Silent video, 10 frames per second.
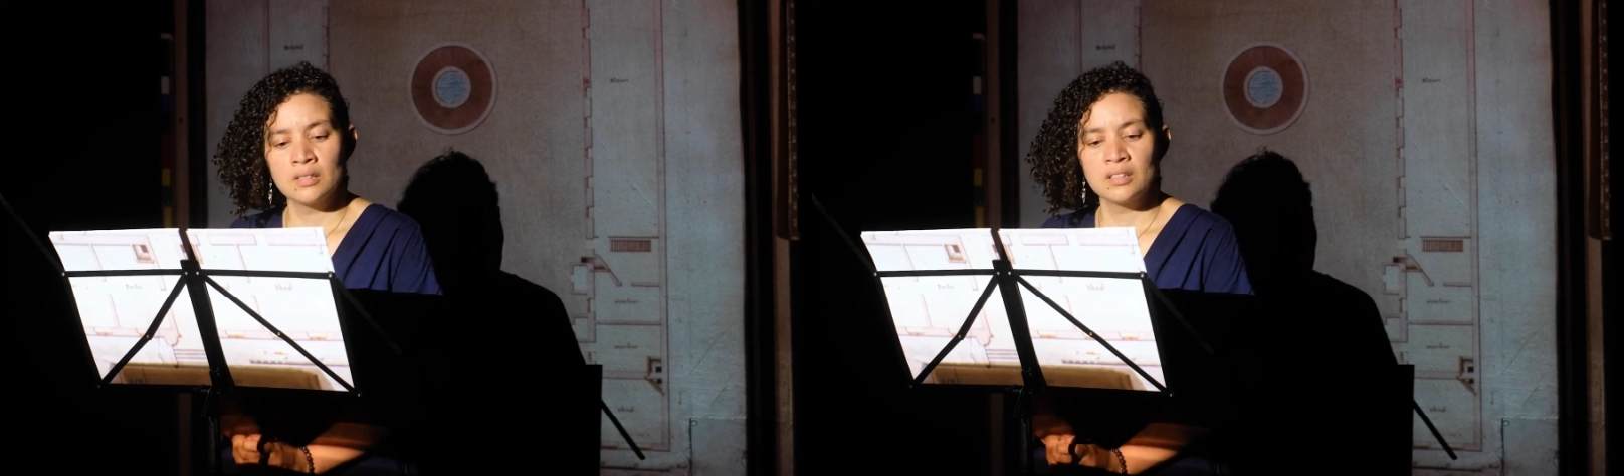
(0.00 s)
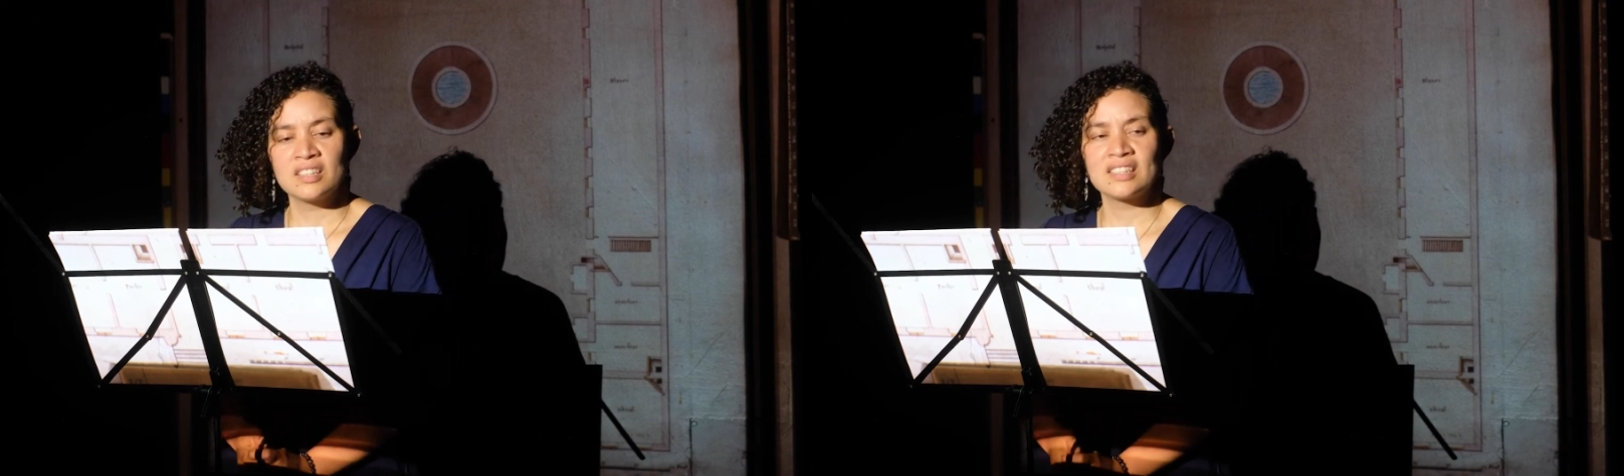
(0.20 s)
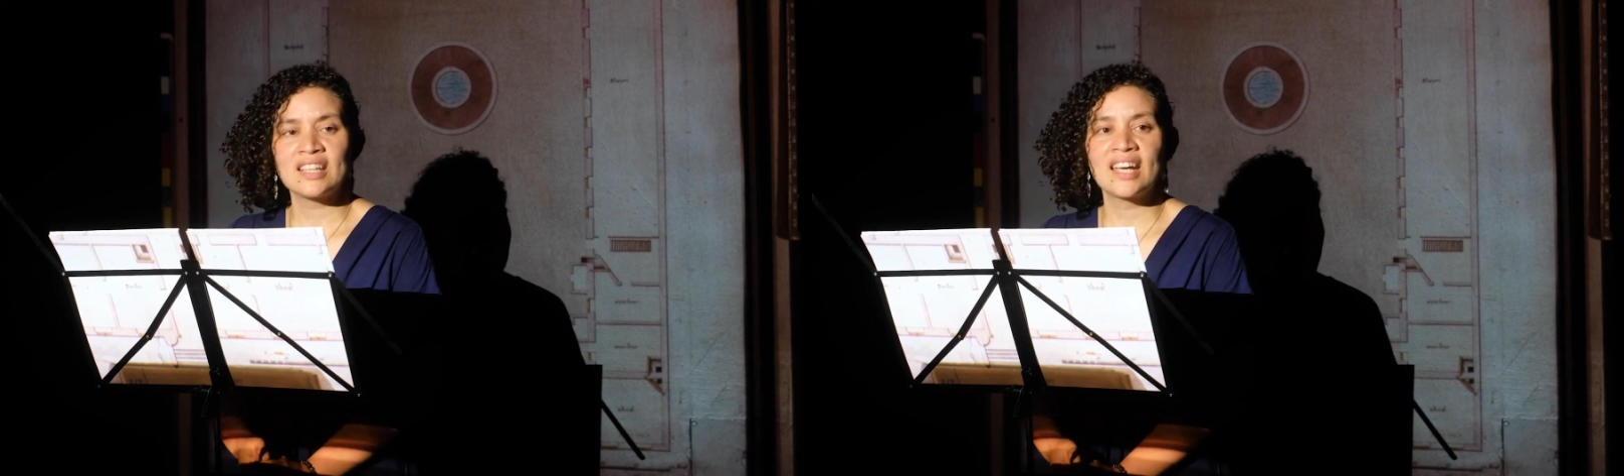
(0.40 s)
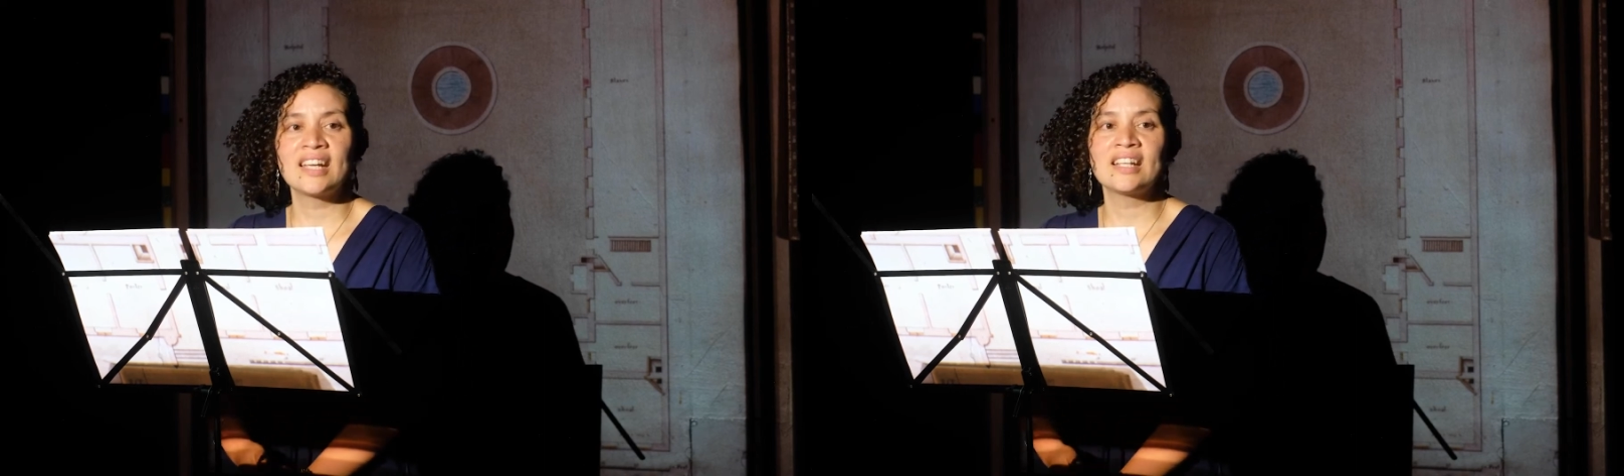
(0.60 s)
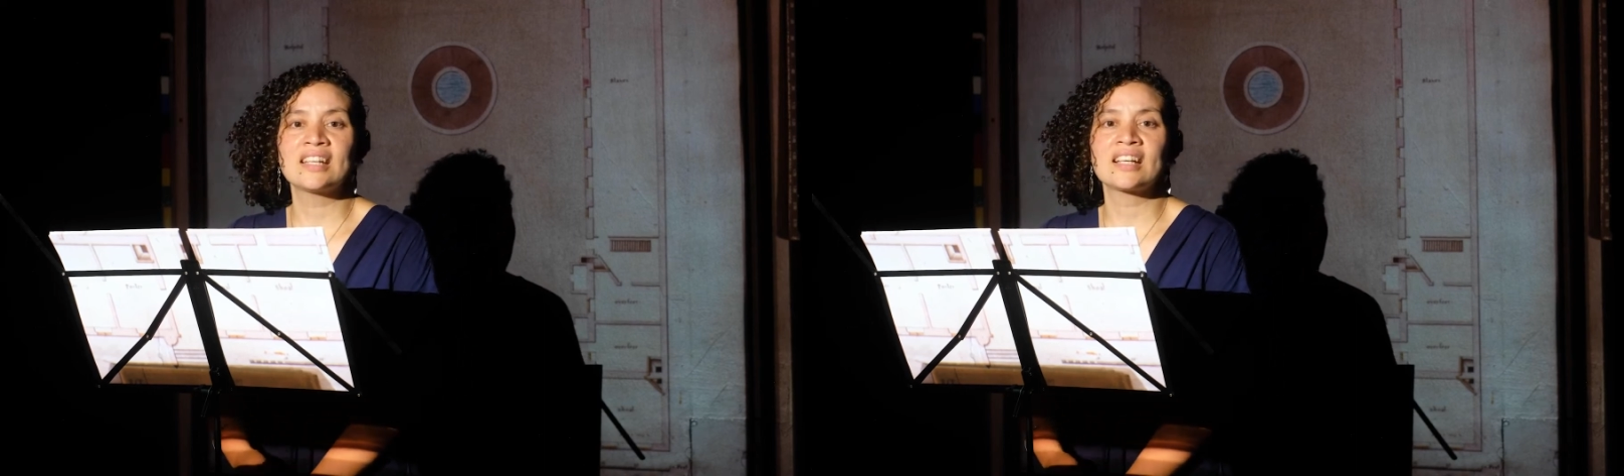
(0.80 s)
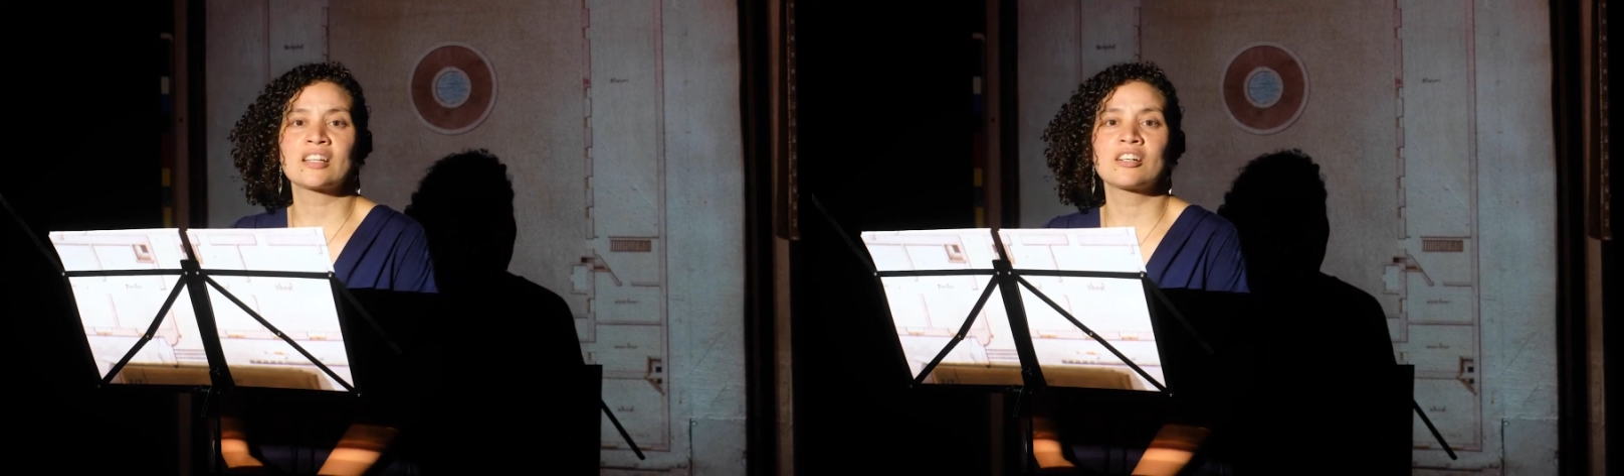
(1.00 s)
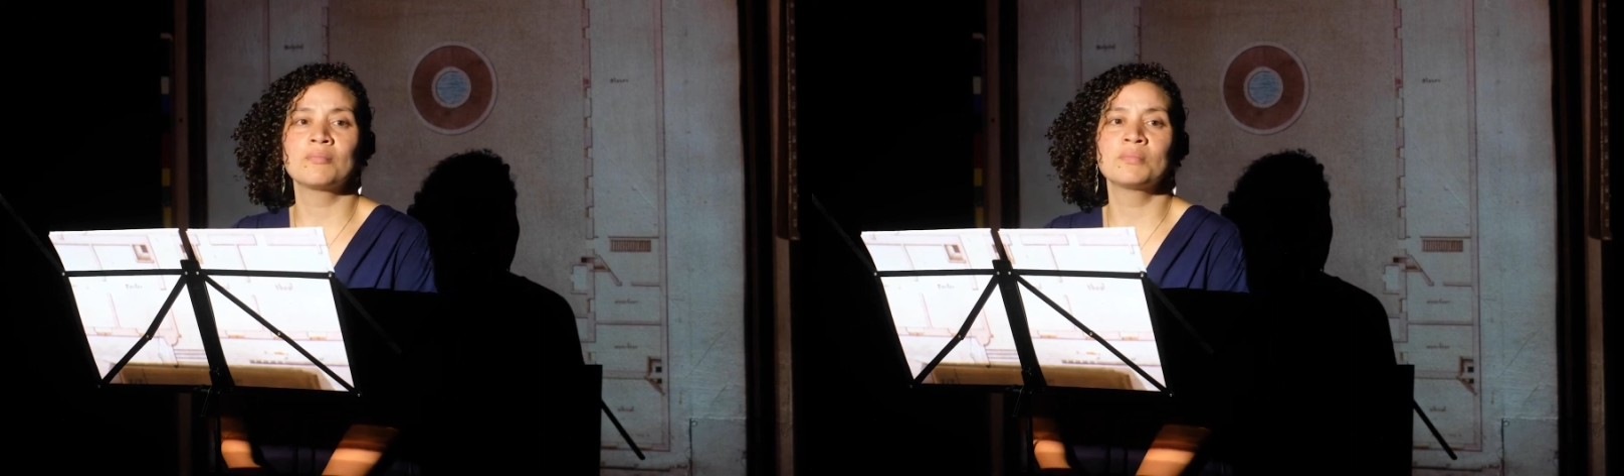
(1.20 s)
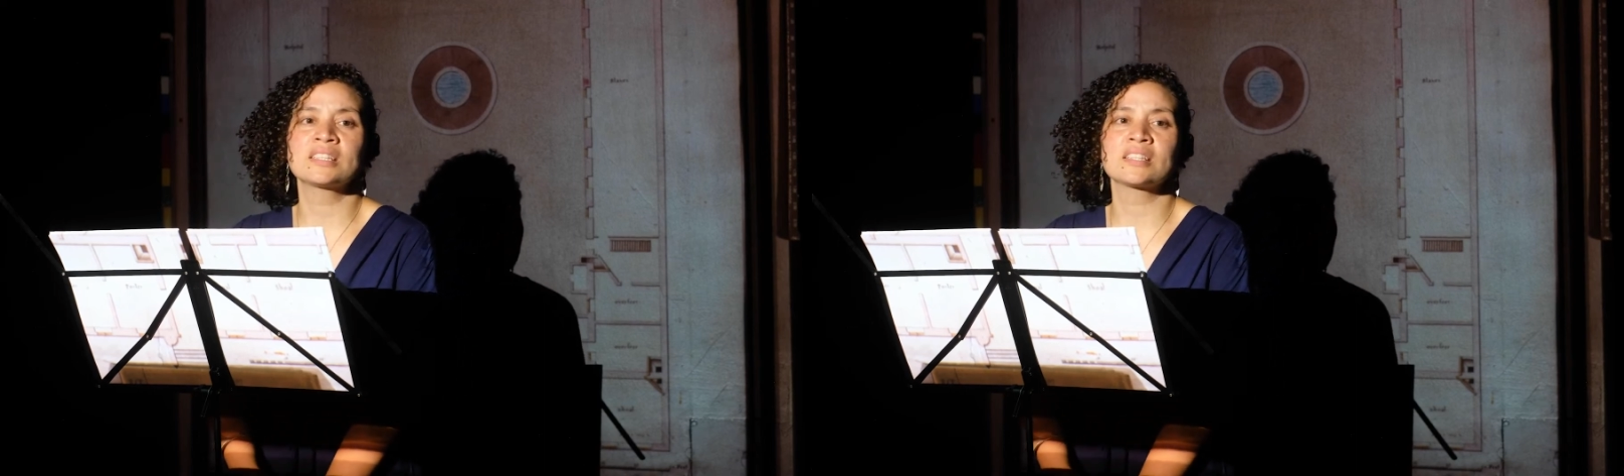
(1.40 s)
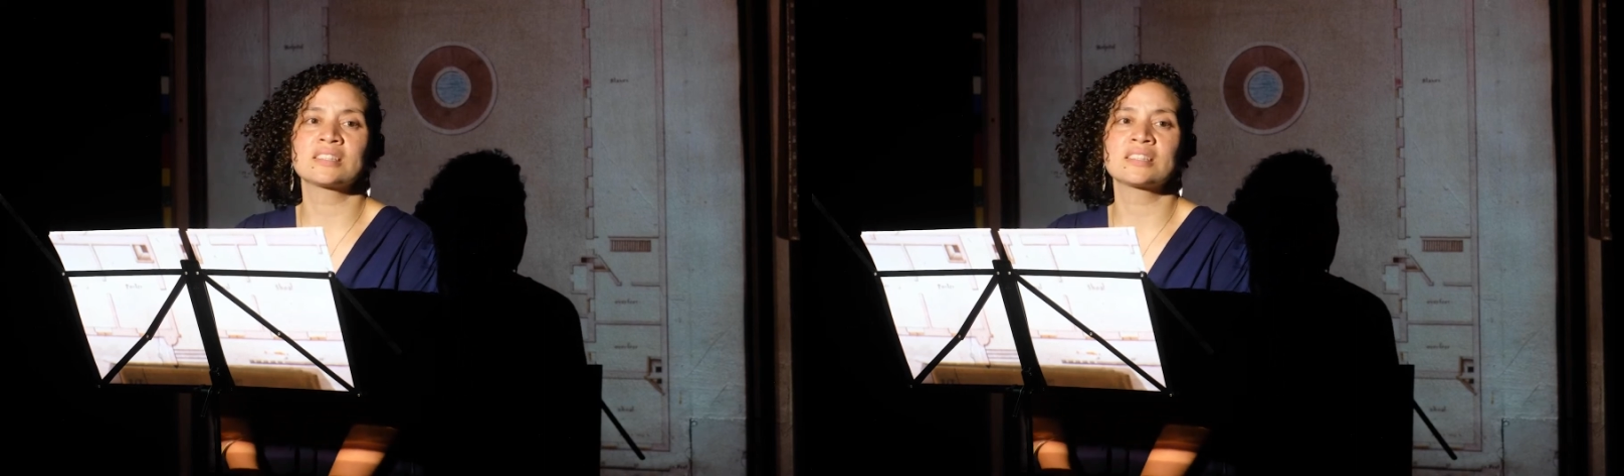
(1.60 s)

staining the Kamisa